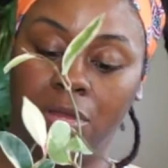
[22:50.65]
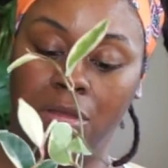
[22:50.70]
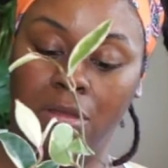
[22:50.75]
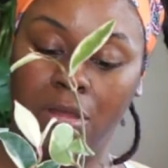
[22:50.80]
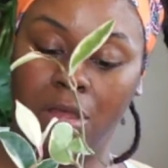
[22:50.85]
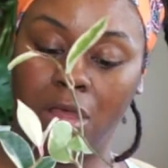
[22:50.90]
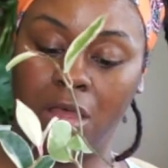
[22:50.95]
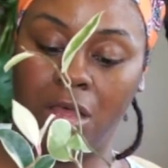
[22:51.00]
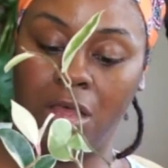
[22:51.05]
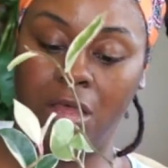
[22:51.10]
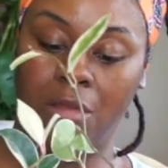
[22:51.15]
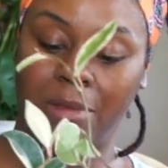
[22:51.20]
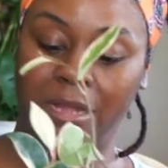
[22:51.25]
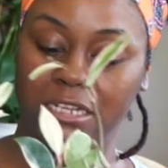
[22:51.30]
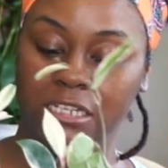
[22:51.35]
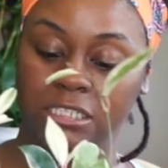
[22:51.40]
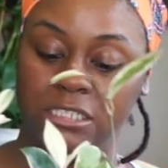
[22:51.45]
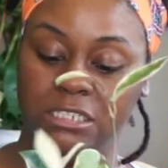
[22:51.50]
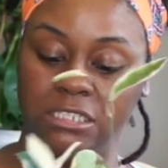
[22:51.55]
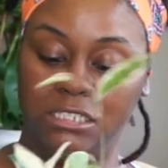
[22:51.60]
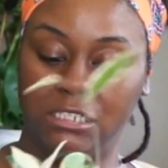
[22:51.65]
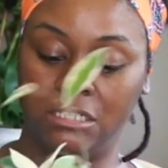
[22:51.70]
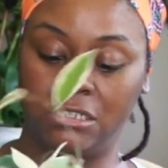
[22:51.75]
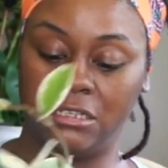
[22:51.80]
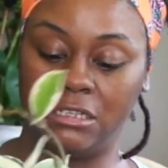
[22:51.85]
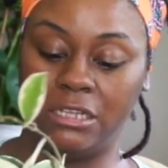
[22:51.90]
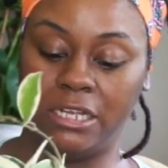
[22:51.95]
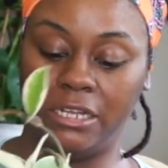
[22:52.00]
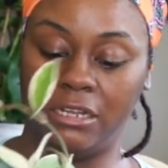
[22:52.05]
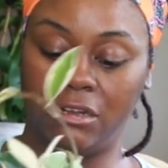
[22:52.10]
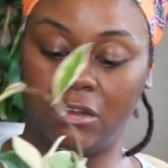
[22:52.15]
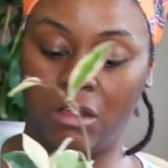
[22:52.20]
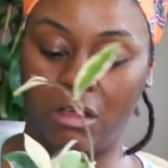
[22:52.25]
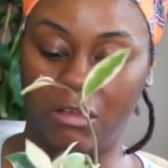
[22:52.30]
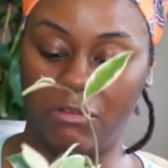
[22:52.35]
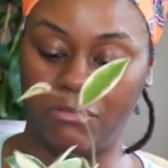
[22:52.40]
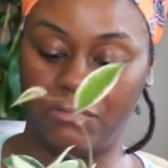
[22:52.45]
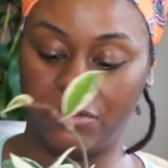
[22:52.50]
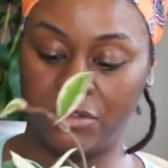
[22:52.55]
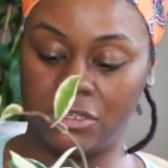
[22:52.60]
I just need to clean it
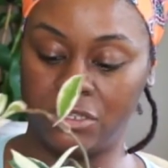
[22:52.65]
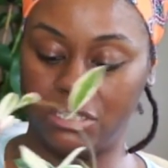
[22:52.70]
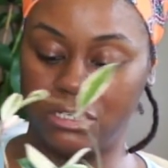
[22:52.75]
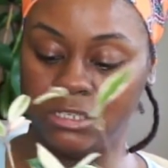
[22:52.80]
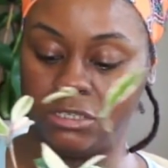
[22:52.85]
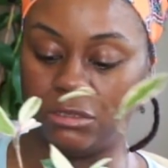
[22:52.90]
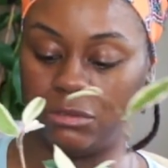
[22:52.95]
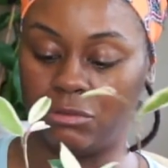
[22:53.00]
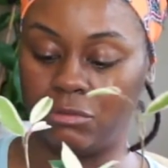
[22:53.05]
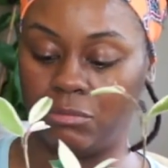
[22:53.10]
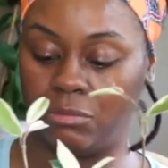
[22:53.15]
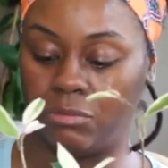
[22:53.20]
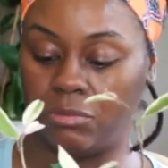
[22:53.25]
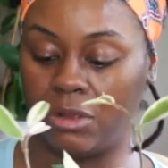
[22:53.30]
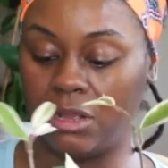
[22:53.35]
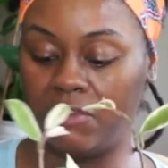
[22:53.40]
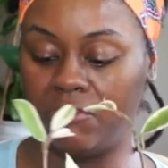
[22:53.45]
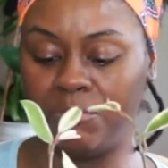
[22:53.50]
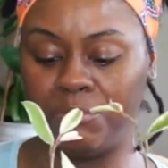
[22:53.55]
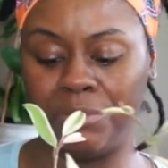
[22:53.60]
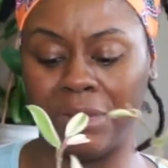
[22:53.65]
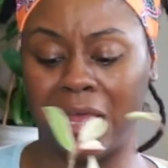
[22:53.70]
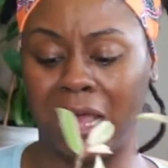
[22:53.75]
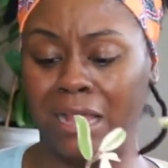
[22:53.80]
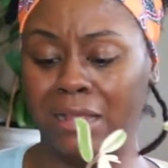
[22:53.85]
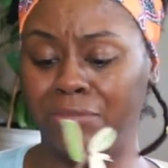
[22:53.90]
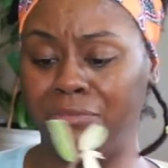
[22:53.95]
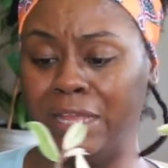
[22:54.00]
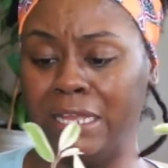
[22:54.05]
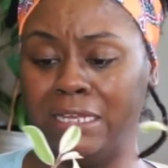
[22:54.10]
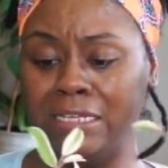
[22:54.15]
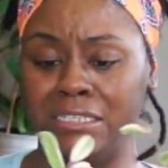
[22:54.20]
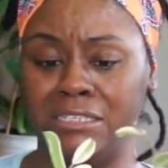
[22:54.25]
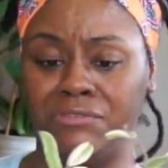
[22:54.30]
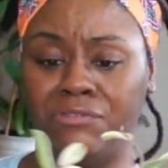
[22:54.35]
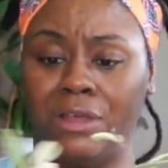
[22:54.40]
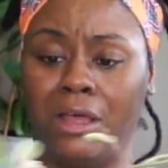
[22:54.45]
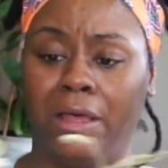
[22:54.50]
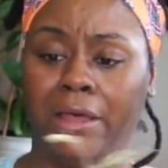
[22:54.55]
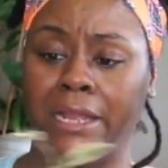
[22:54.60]
off because it's a little rough, but I think it's
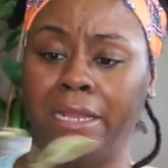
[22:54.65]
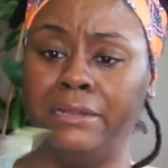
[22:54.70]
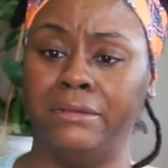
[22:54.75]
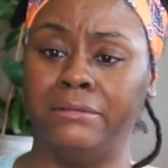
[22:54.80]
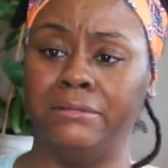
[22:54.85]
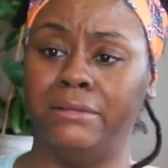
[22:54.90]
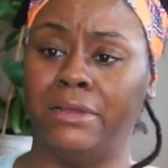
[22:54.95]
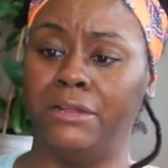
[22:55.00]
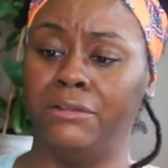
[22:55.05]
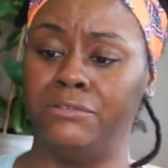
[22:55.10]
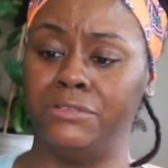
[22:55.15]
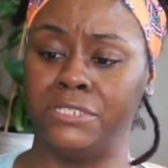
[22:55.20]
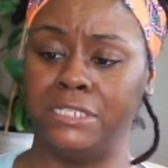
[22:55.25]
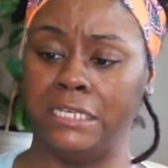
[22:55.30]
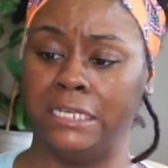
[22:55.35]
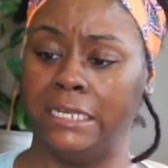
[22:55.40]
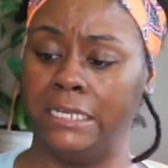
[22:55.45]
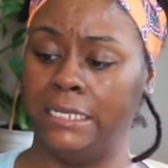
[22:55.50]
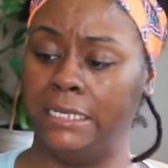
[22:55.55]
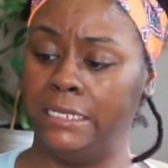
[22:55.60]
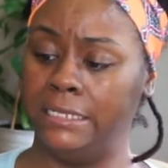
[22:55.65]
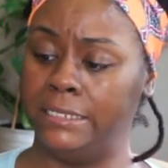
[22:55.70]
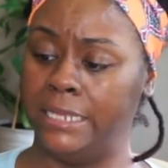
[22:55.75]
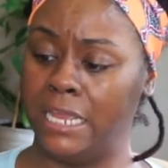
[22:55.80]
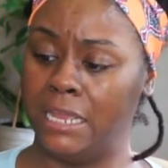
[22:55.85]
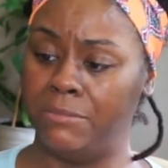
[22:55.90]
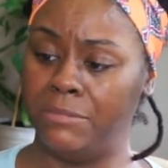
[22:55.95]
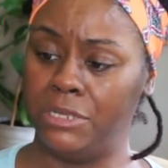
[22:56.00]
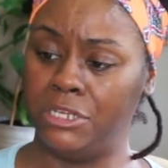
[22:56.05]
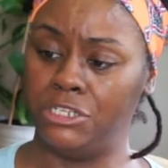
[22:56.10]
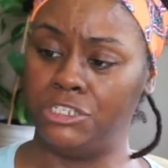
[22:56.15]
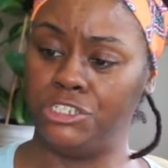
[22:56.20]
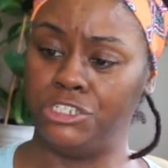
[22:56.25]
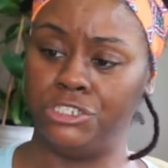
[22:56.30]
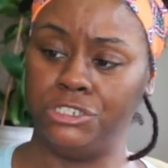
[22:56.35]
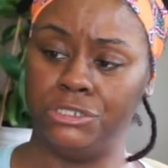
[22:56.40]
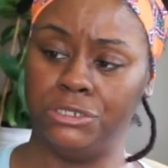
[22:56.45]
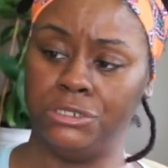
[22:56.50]
fine. I don't see any damage.